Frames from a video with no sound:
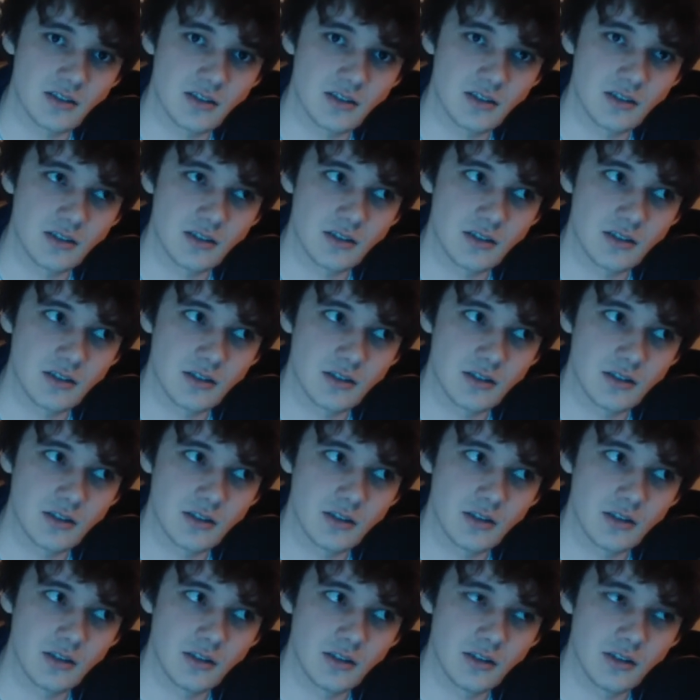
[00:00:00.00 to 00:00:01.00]

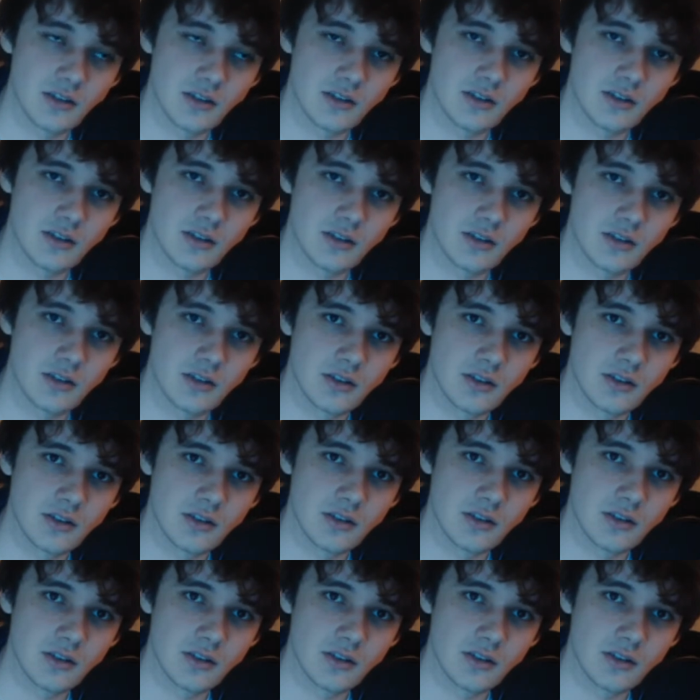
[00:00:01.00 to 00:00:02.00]

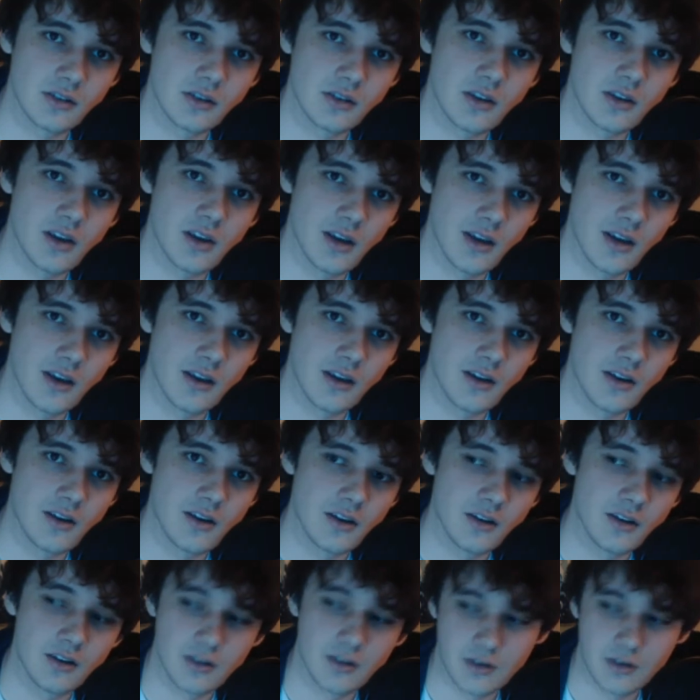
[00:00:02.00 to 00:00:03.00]

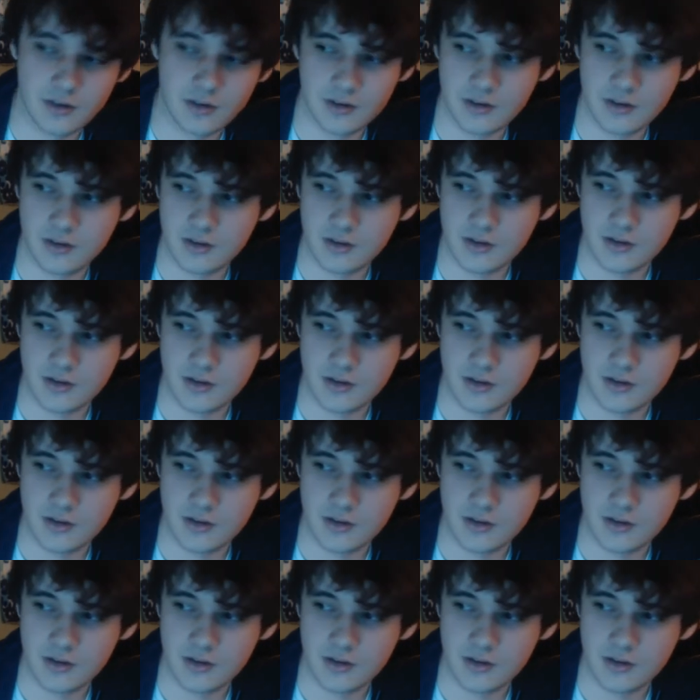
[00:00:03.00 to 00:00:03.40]
No one is speaking in this clip.